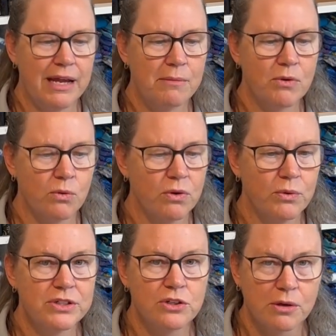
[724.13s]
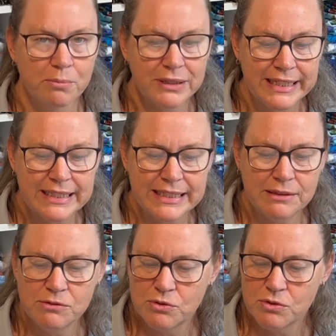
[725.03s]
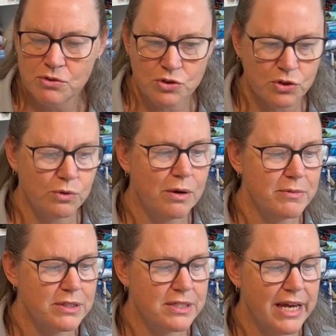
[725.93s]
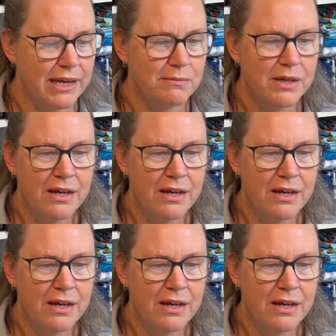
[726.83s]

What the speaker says: and I'm not going to completely screw up this name,